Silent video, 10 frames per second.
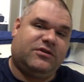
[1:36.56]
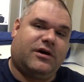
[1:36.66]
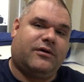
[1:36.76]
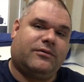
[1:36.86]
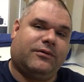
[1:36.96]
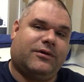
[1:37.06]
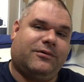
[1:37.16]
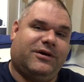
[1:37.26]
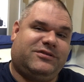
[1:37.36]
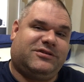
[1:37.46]
y'all
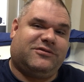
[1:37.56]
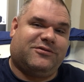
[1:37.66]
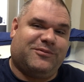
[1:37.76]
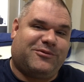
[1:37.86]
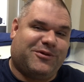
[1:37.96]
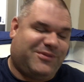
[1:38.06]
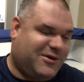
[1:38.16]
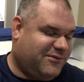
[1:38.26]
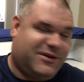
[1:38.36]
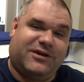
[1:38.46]
requested for more
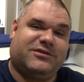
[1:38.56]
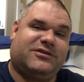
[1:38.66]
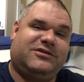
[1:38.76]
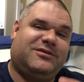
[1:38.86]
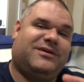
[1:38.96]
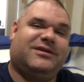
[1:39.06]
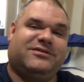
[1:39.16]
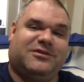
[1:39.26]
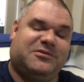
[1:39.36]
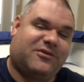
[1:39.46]
boat videos, and to my
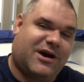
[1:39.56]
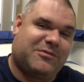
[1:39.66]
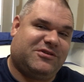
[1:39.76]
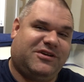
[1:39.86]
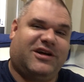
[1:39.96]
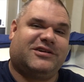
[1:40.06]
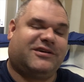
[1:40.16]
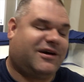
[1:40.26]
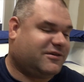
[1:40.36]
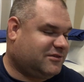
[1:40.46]
subscribers, y'all
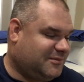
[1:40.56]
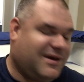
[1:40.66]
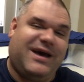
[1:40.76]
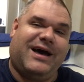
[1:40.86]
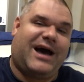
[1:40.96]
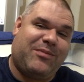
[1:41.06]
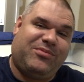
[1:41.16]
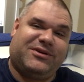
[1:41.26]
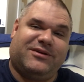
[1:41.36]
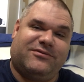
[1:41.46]
are awesome. I
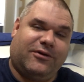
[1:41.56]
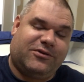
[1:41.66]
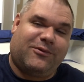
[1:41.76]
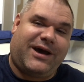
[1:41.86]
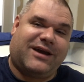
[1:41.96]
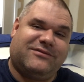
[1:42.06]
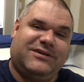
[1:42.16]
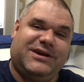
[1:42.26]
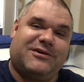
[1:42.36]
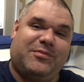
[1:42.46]
put a Volkswagen
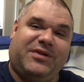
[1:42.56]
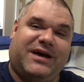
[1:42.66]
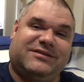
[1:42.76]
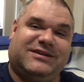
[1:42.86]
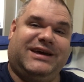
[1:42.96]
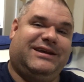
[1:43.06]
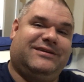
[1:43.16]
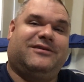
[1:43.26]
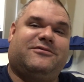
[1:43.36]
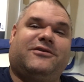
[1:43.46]
video up last night,
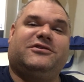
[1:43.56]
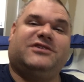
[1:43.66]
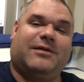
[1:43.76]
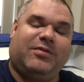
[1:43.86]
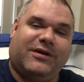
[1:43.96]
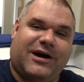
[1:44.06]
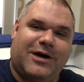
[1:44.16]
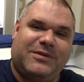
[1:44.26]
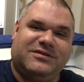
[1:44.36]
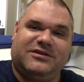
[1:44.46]
and the first couple of
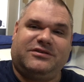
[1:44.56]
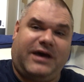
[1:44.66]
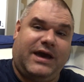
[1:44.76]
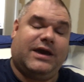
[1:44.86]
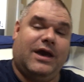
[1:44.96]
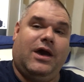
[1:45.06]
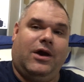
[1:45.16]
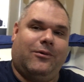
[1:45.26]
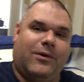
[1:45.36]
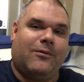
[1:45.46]
comments is, hey,
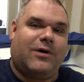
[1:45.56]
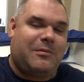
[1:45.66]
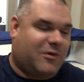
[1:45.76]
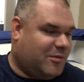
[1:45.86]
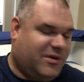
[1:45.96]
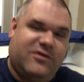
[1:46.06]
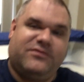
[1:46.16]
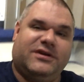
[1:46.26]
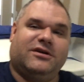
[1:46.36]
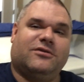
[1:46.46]
we want more boat
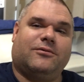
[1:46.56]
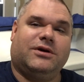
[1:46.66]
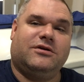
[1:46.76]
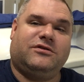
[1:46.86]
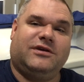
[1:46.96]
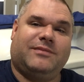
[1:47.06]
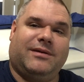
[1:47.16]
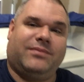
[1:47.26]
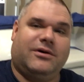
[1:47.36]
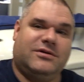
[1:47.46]
videos. Will you see my
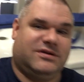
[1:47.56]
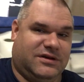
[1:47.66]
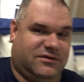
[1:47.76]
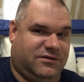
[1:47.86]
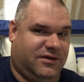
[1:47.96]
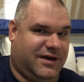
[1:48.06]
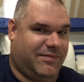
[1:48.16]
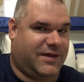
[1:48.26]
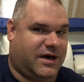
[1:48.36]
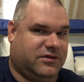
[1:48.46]
boat? Do you see
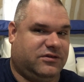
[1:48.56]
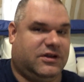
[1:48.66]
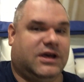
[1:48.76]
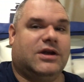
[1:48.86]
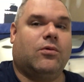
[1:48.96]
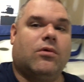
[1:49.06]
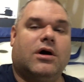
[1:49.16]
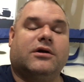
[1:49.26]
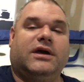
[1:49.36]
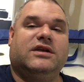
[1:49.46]
I'm not sitting in the
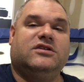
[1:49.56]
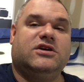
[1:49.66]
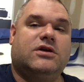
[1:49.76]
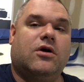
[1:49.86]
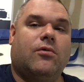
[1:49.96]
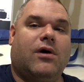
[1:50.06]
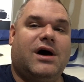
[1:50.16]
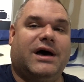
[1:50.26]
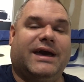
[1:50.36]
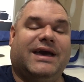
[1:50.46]
water? And do you know
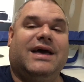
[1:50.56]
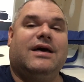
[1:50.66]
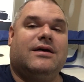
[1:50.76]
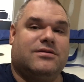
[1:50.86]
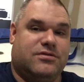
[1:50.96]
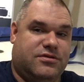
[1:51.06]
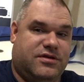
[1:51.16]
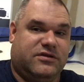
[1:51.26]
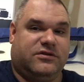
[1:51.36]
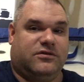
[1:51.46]
why?
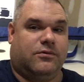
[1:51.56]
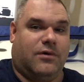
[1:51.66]
This is